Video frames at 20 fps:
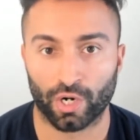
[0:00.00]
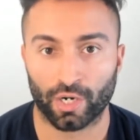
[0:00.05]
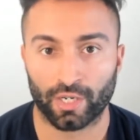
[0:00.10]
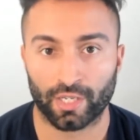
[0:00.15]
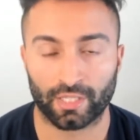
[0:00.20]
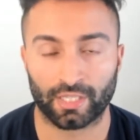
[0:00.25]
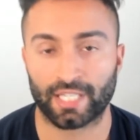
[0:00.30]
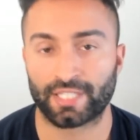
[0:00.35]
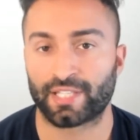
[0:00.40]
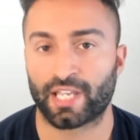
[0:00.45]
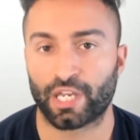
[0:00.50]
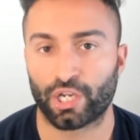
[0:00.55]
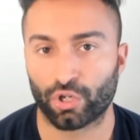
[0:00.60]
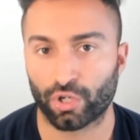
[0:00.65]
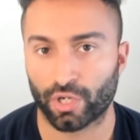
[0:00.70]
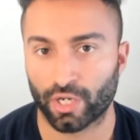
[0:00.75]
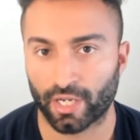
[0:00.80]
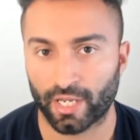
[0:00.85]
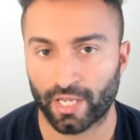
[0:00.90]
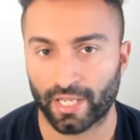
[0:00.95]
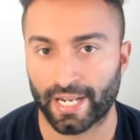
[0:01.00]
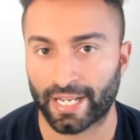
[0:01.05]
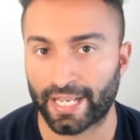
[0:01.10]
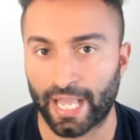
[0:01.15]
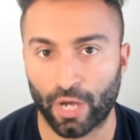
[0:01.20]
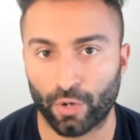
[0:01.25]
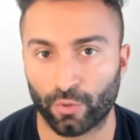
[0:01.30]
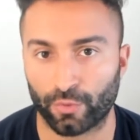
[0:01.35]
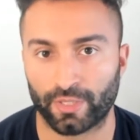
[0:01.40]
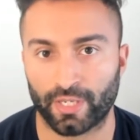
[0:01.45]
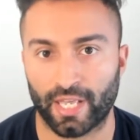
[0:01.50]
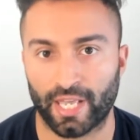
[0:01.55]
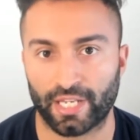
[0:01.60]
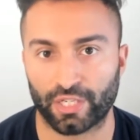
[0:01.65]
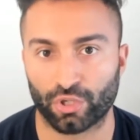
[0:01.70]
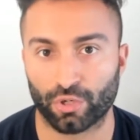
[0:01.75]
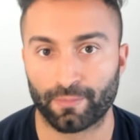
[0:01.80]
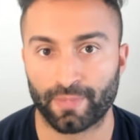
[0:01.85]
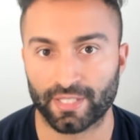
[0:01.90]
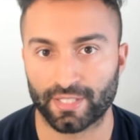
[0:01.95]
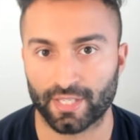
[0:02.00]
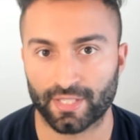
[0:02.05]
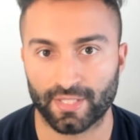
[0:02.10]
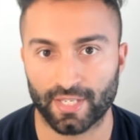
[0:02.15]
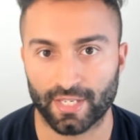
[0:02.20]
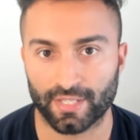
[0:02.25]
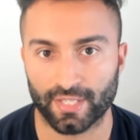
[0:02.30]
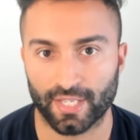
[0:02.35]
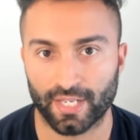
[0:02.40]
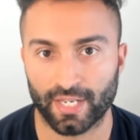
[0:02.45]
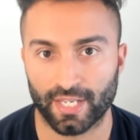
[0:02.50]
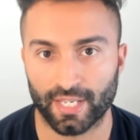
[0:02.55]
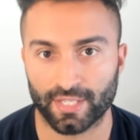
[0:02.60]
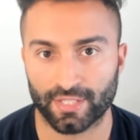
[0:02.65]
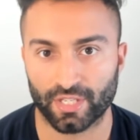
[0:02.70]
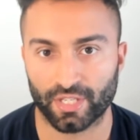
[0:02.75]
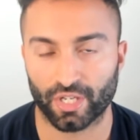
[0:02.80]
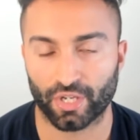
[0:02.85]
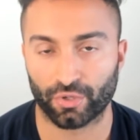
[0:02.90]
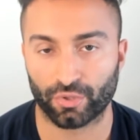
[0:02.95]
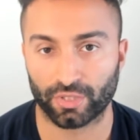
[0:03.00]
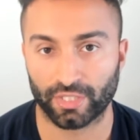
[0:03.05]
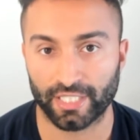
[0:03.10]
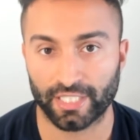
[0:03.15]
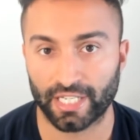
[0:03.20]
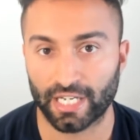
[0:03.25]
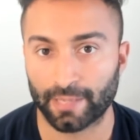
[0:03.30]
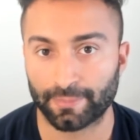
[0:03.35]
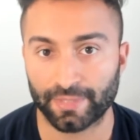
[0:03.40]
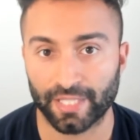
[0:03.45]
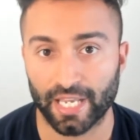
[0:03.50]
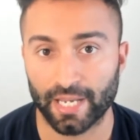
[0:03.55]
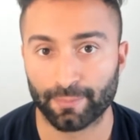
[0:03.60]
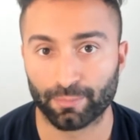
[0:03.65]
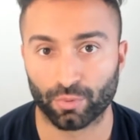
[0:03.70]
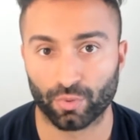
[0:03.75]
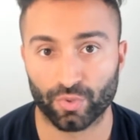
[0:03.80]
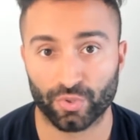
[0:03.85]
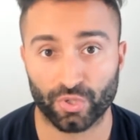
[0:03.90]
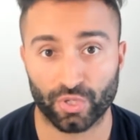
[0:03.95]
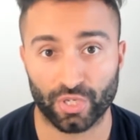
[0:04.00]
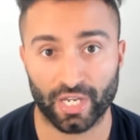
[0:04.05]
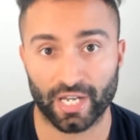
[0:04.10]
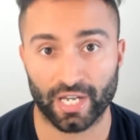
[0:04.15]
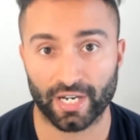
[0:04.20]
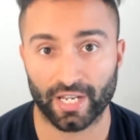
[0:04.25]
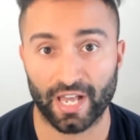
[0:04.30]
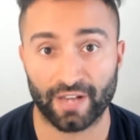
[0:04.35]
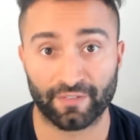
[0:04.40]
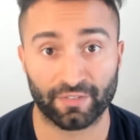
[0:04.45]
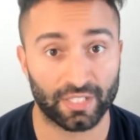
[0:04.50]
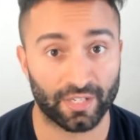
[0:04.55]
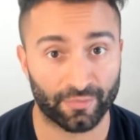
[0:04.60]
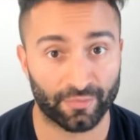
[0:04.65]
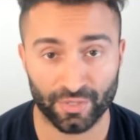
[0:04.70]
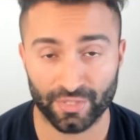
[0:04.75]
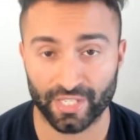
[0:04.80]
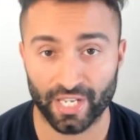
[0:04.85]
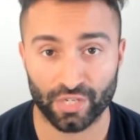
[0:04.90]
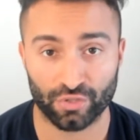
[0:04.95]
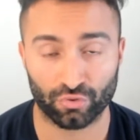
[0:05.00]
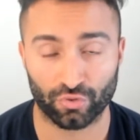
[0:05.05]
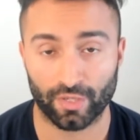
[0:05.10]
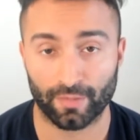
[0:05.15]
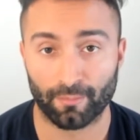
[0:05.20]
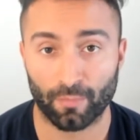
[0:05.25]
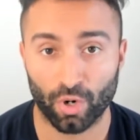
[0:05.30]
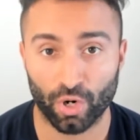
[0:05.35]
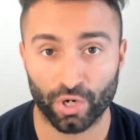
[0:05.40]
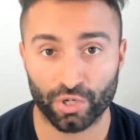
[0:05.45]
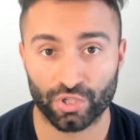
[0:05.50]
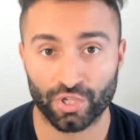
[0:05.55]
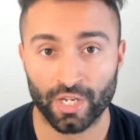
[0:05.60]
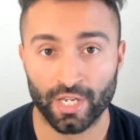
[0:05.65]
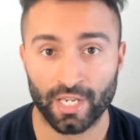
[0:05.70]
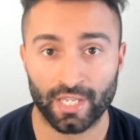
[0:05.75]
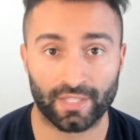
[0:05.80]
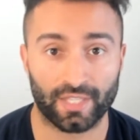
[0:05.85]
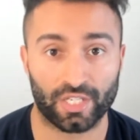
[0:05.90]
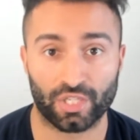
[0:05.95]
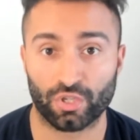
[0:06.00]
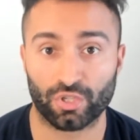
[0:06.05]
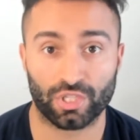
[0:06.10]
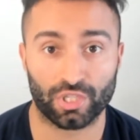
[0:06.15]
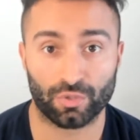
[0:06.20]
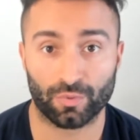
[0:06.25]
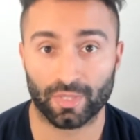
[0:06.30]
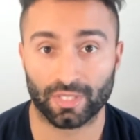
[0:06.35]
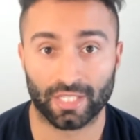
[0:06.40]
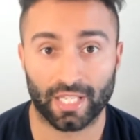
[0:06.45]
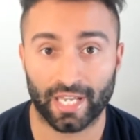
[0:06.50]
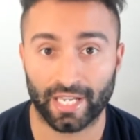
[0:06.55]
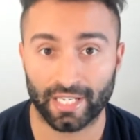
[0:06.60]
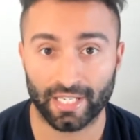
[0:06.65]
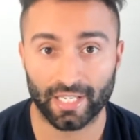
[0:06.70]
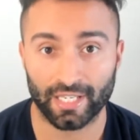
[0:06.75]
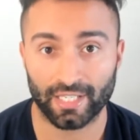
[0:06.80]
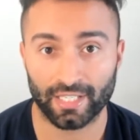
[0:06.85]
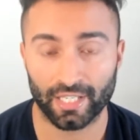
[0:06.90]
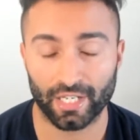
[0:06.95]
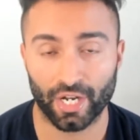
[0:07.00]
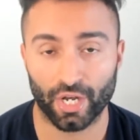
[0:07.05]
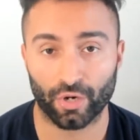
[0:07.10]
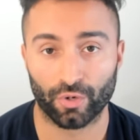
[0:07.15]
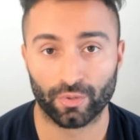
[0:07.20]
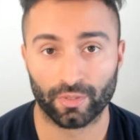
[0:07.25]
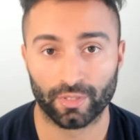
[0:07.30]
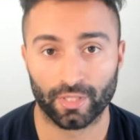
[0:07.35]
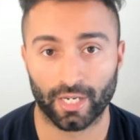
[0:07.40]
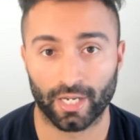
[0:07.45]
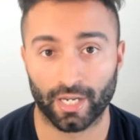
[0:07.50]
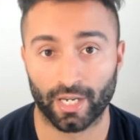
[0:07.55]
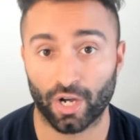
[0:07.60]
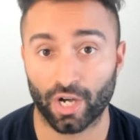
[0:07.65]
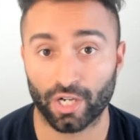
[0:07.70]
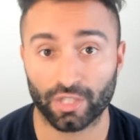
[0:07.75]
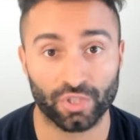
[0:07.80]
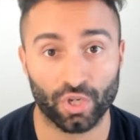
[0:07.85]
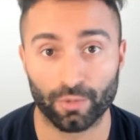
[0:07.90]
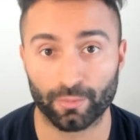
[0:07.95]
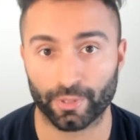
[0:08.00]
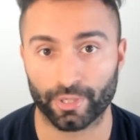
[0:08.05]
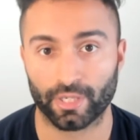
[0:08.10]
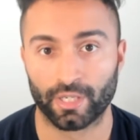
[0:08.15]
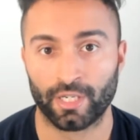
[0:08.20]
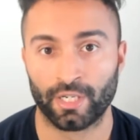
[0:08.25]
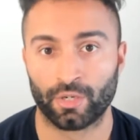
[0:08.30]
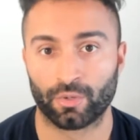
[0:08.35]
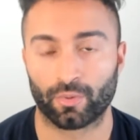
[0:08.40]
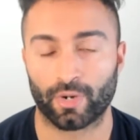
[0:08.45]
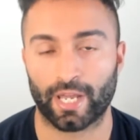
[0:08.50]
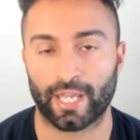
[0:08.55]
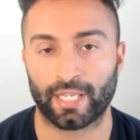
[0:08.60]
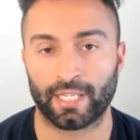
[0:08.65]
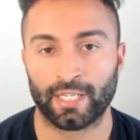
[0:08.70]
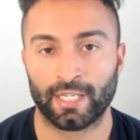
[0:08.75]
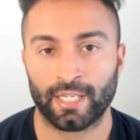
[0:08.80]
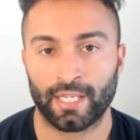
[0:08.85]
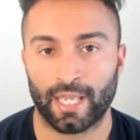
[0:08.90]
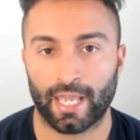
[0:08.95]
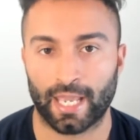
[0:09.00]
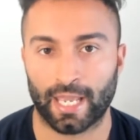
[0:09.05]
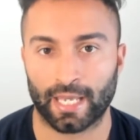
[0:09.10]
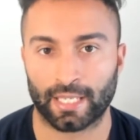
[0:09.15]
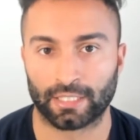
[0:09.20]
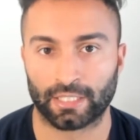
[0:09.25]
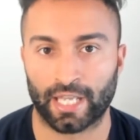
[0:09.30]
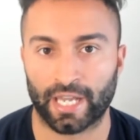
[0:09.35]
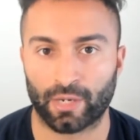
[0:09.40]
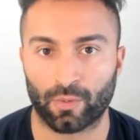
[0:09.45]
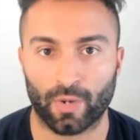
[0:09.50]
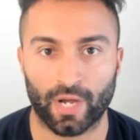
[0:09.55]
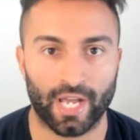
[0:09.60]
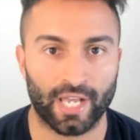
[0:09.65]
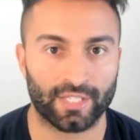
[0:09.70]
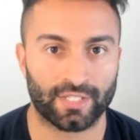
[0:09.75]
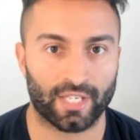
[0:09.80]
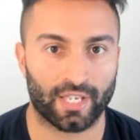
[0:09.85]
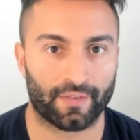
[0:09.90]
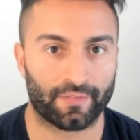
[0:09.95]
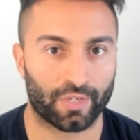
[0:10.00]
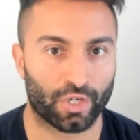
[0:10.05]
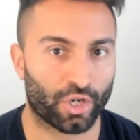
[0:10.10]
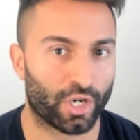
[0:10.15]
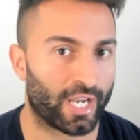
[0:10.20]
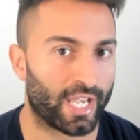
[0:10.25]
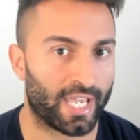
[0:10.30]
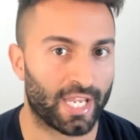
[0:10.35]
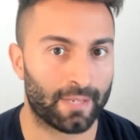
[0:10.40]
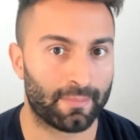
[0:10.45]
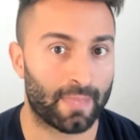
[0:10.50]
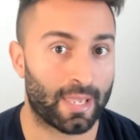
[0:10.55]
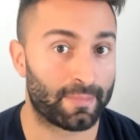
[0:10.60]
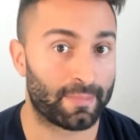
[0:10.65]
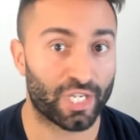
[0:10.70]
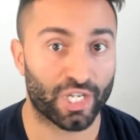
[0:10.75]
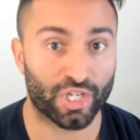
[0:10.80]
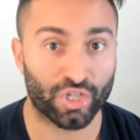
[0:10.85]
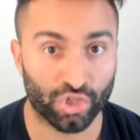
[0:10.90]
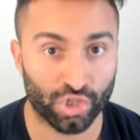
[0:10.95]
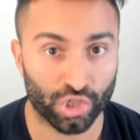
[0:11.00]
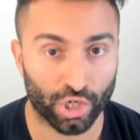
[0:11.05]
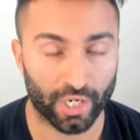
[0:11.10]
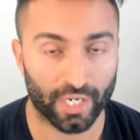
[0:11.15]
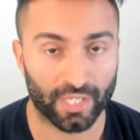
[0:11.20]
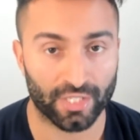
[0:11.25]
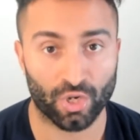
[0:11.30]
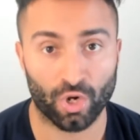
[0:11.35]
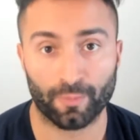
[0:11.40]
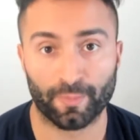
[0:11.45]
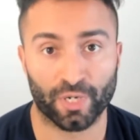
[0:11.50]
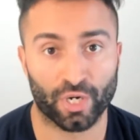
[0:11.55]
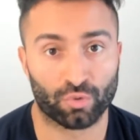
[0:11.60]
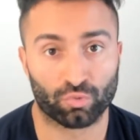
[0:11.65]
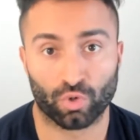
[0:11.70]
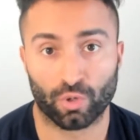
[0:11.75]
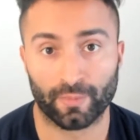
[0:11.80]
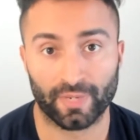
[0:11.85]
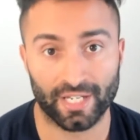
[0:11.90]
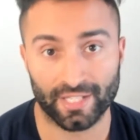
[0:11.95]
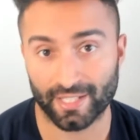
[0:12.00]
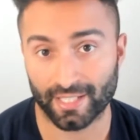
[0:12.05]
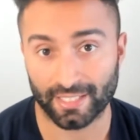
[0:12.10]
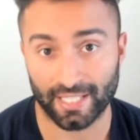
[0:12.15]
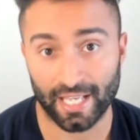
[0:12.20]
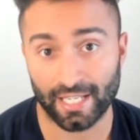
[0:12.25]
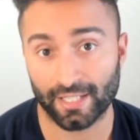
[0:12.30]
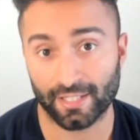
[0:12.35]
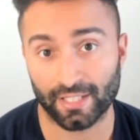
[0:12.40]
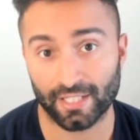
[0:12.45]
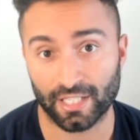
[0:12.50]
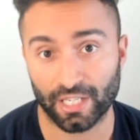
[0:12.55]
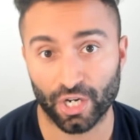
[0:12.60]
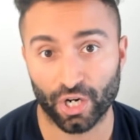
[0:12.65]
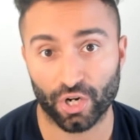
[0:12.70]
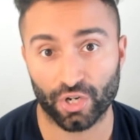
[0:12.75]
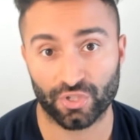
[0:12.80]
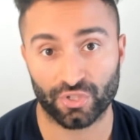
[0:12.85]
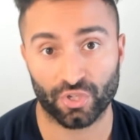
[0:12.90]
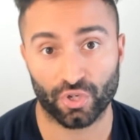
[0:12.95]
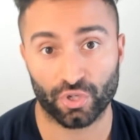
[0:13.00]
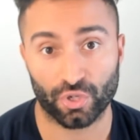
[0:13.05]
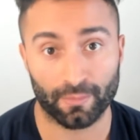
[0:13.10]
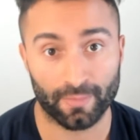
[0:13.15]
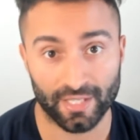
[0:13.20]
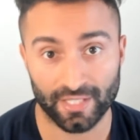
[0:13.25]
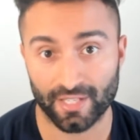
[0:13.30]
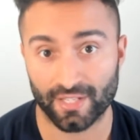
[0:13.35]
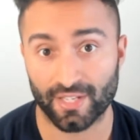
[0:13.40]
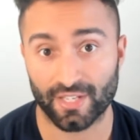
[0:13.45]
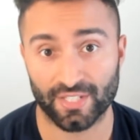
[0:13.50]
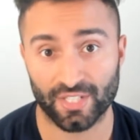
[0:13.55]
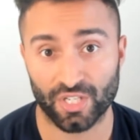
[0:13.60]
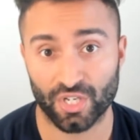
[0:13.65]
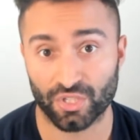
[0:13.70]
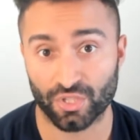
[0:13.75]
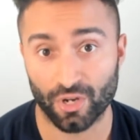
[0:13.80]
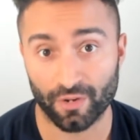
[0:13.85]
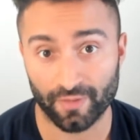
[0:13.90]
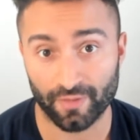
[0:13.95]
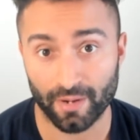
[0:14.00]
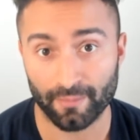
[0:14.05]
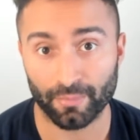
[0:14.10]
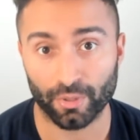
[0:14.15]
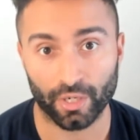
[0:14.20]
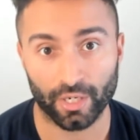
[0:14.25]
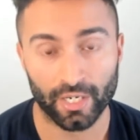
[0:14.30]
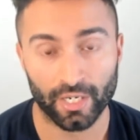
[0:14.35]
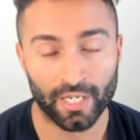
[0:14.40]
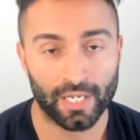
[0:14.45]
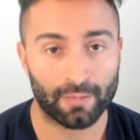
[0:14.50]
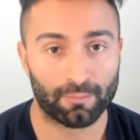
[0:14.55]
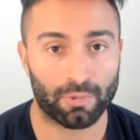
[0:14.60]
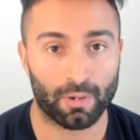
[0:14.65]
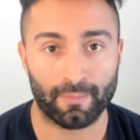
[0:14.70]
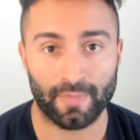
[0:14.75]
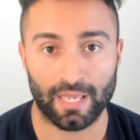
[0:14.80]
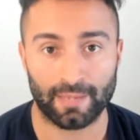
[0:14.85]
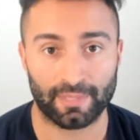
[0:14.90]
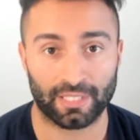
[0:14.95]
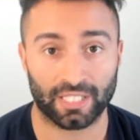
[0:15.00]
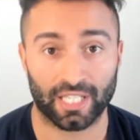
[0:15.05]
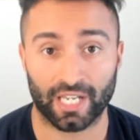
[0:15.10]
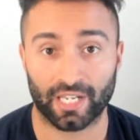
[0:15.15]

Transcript: let's say you're an accountant and your busy season is, leading up to April. So you got to have a different schedule in March than you do in October, right? And likewise, if you're in maybe insurance, open enrollment is at the end of the year. So your busy season is November, but maybe